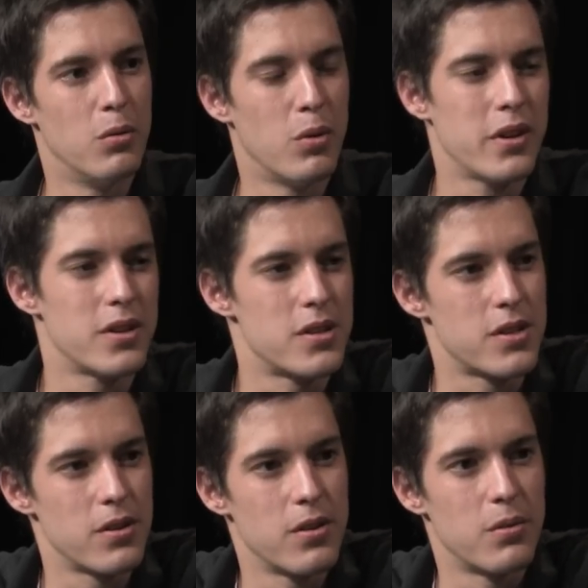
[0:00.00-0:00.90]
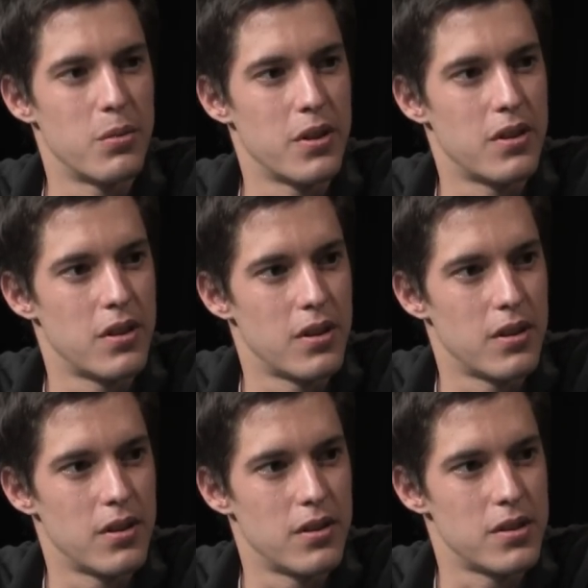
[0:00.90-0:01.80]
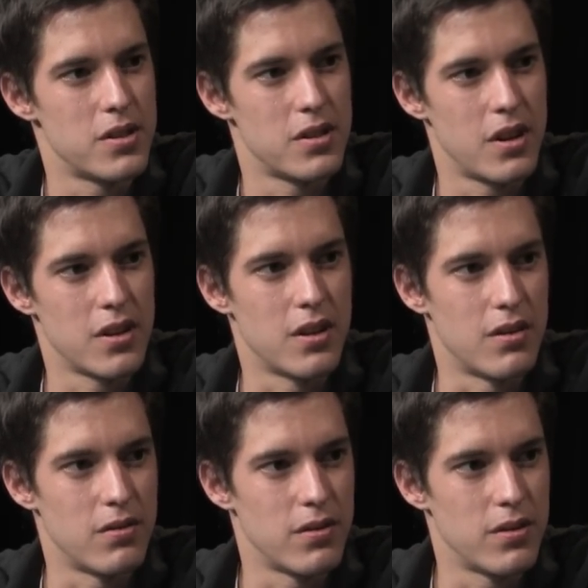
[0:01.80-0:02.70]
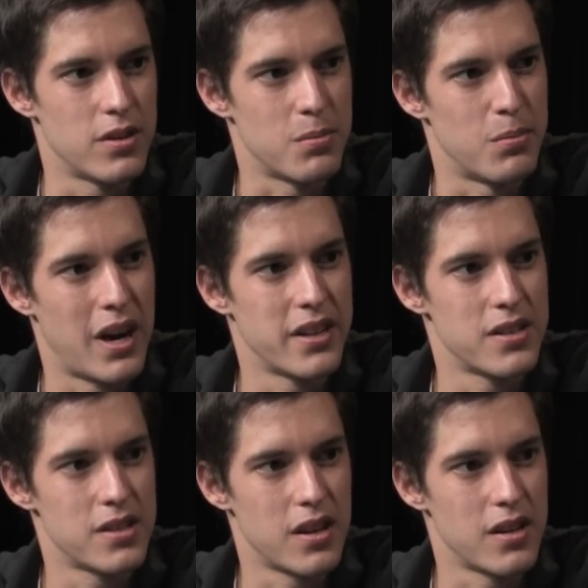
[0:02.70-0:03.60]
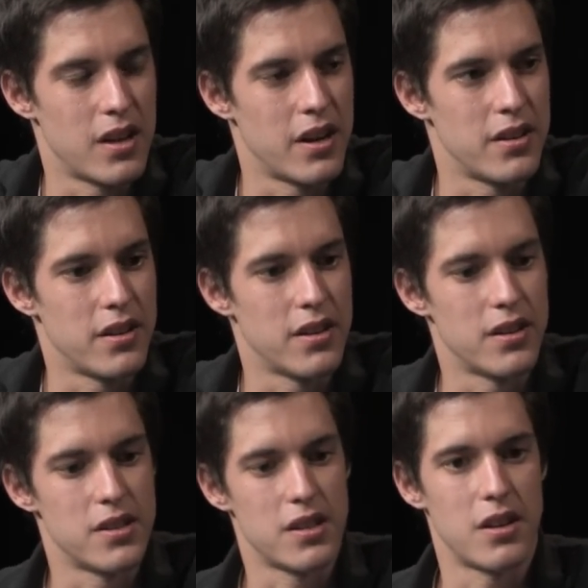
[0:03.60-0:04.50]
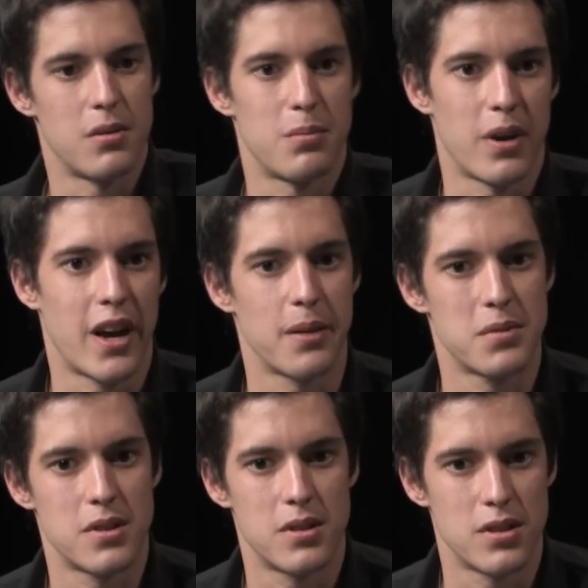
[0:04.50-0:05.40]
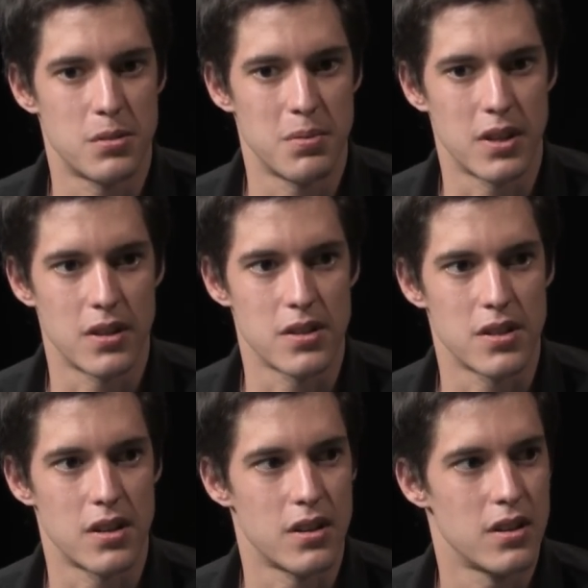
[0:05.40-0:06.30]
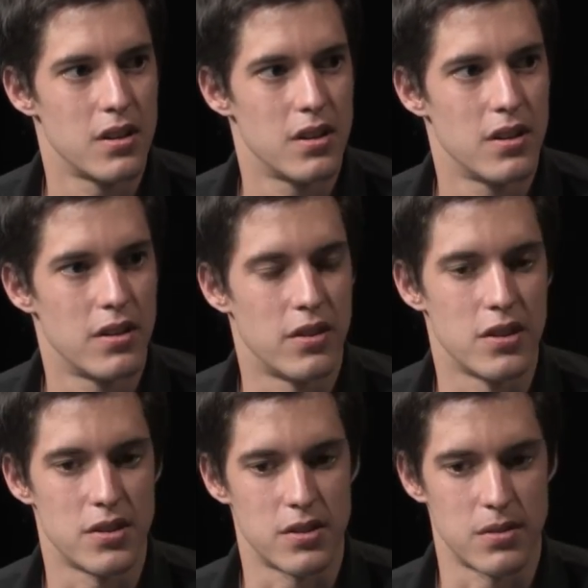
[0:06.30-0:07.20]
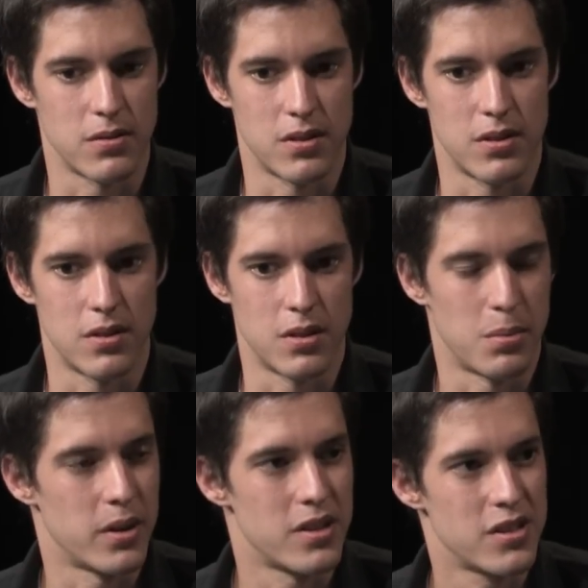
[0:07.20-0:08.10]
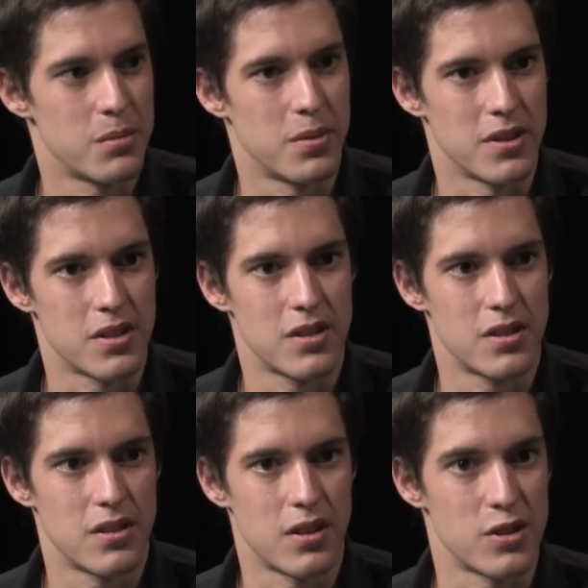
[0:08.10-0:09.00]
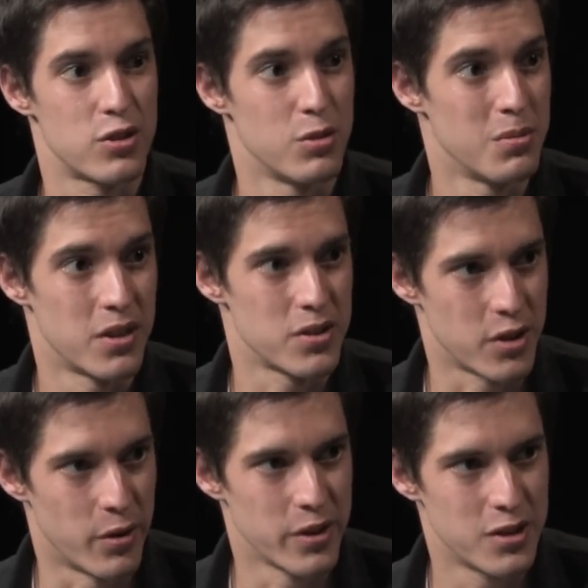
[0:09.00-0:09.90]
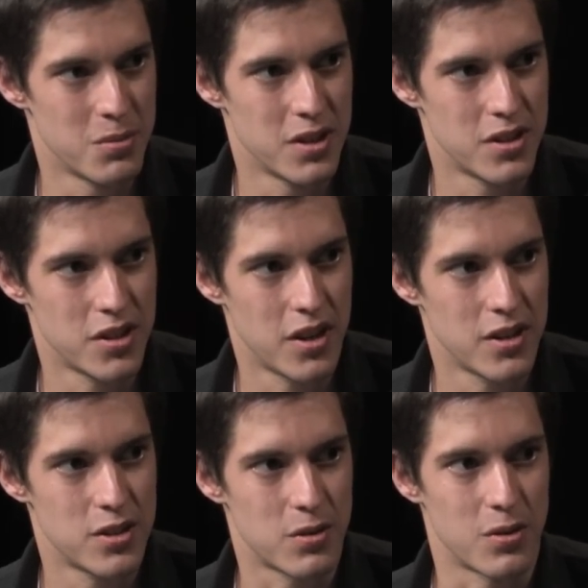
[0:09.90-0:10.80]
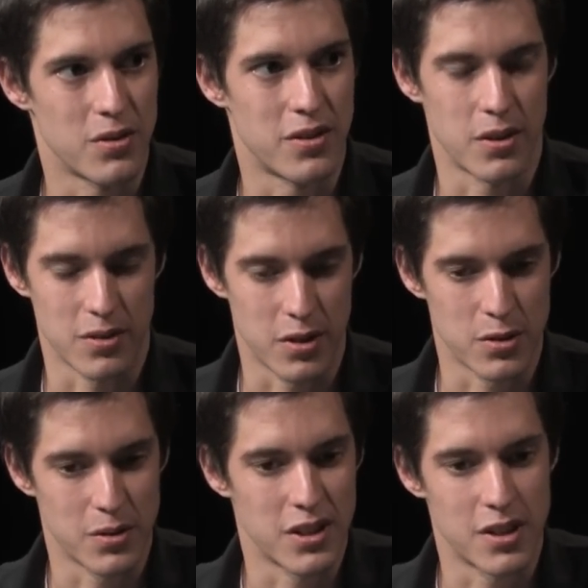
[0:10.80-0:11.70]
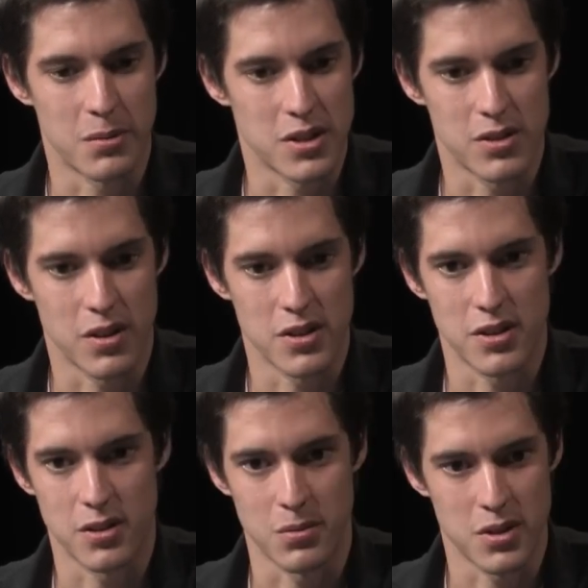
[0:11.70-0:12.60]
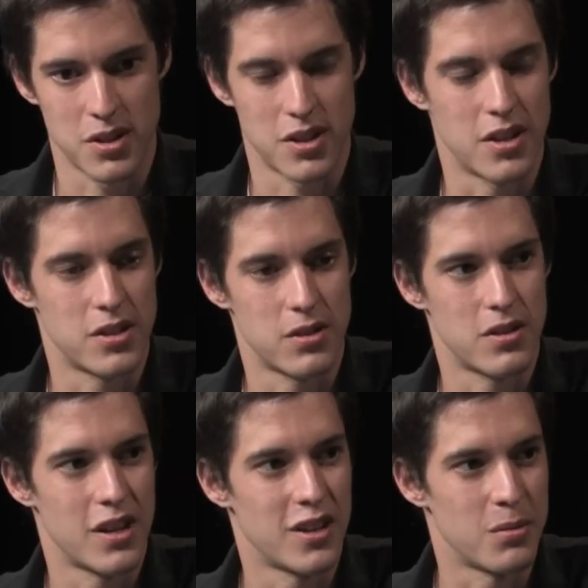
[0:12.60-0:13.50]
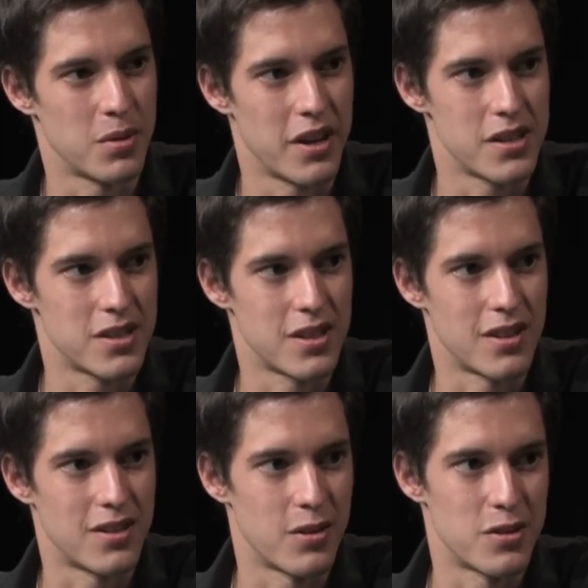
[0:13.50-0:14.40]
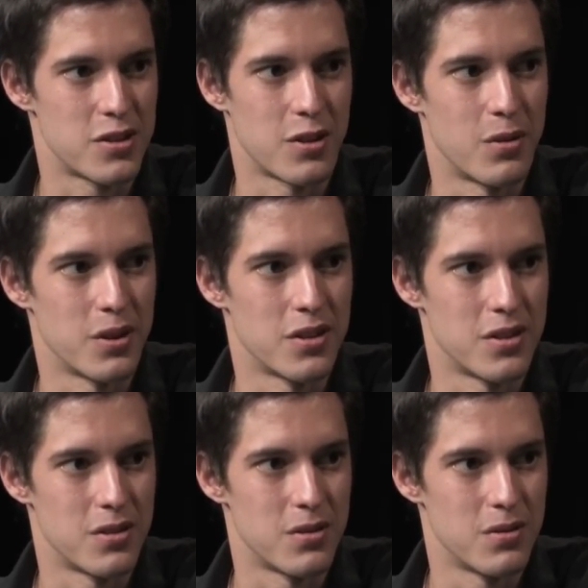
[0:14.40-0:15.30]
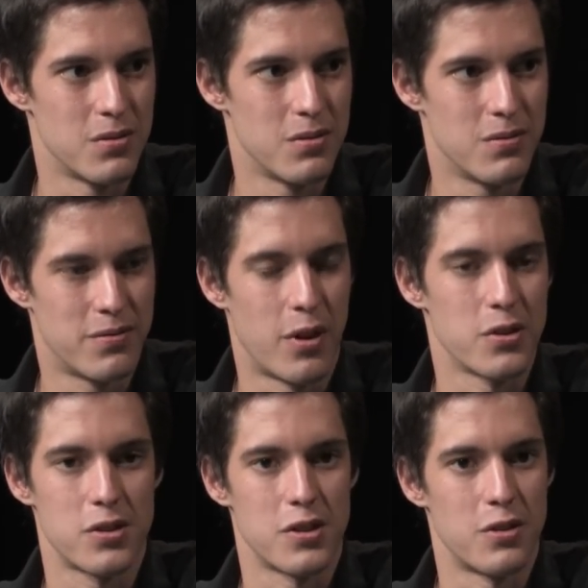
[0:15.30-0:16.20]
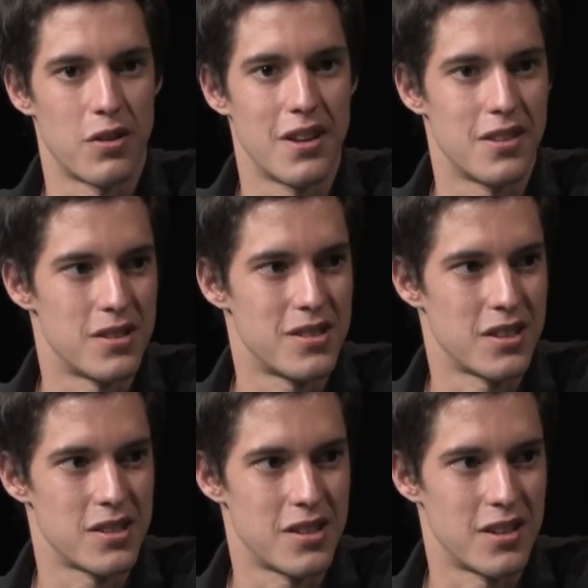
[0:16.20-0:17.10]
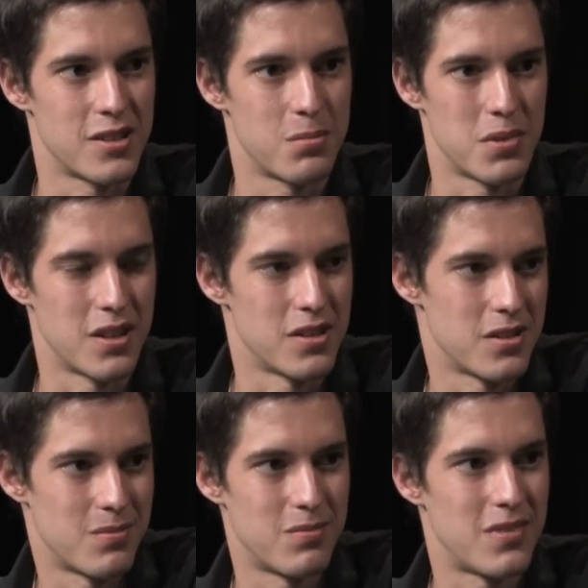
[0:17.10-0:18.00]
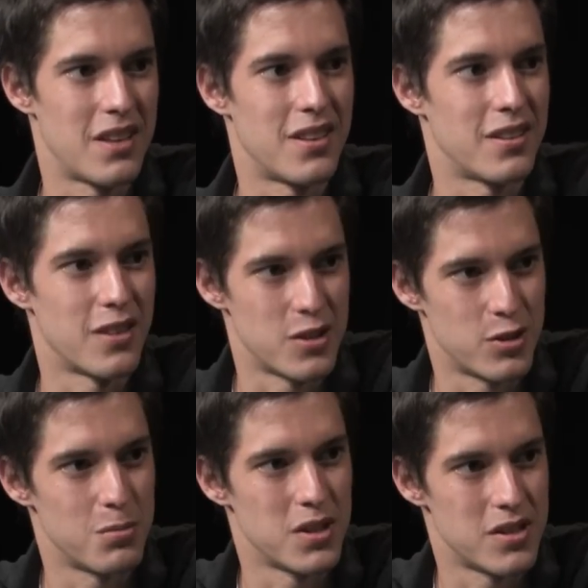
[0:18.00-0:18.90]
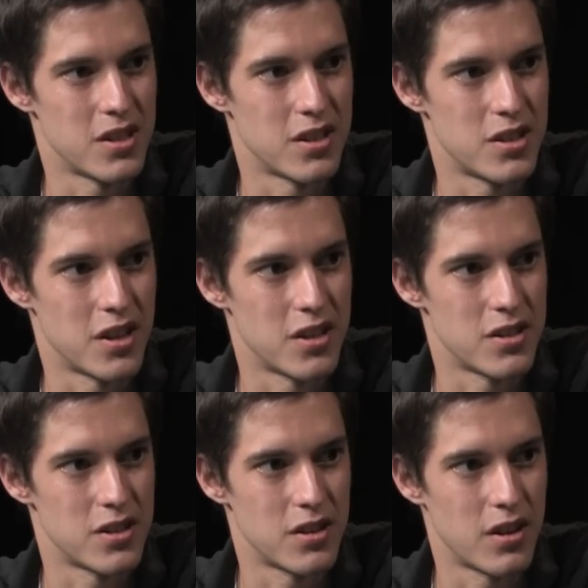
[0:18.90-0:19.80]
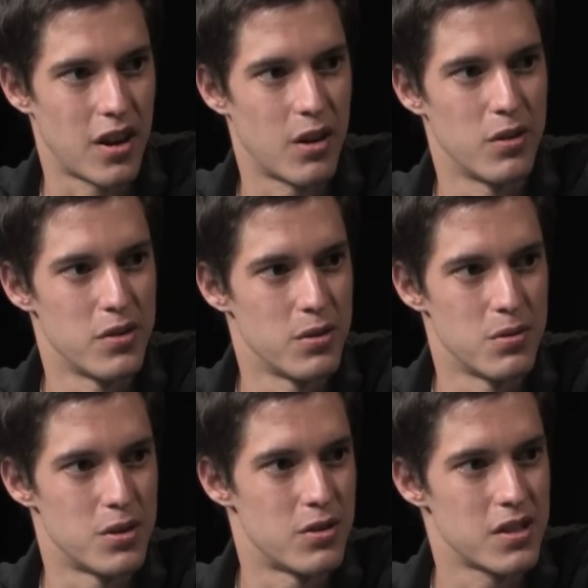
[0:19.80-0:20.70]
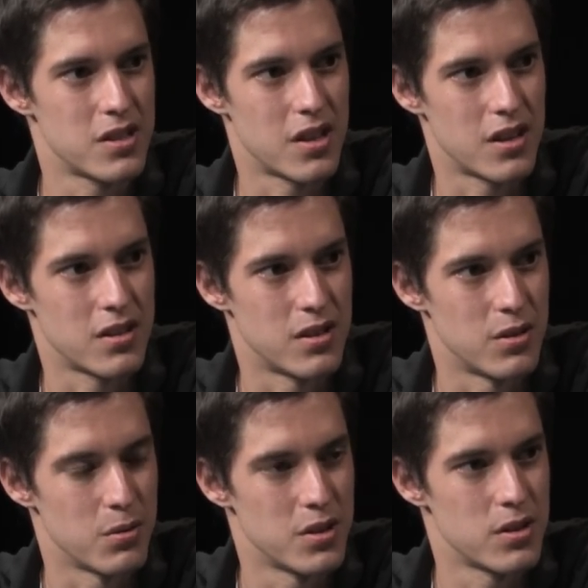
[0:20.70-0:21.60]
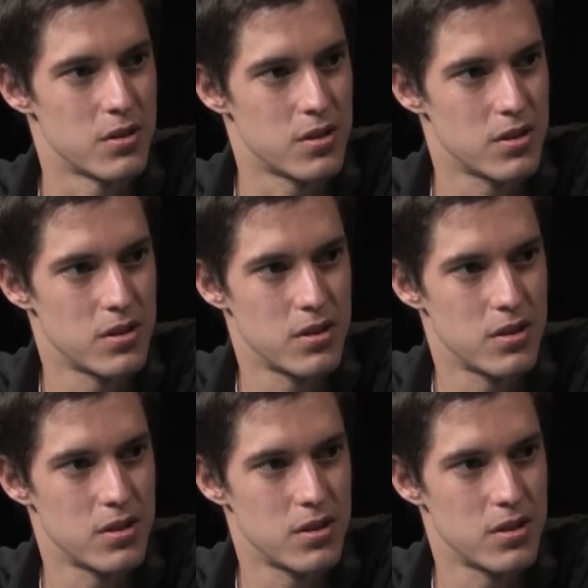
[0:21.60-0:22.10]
One concern with the study of this mindsight idea is that perhaps just because the participants assume there's going to be a change, or they're doing a demonstration in which changes are taking place, that they're just going to falsely create this sixth sense because they think they should be seeing a change. How have you addressed that in your research?